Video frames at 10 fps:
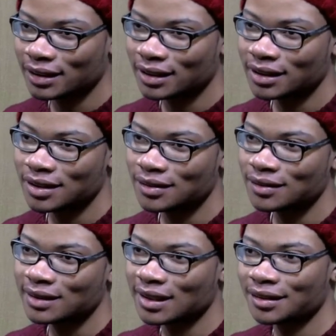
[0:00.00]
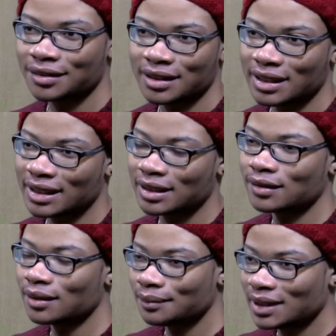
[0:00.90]
to use all the
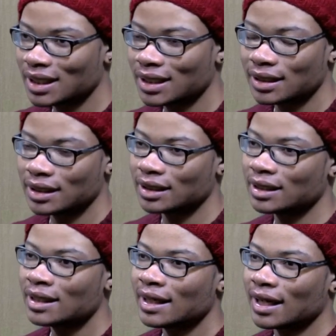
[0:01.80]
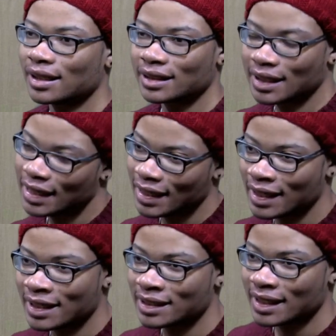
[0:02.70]
equipment and how to cut
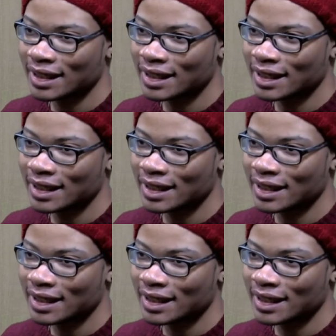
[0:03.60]
and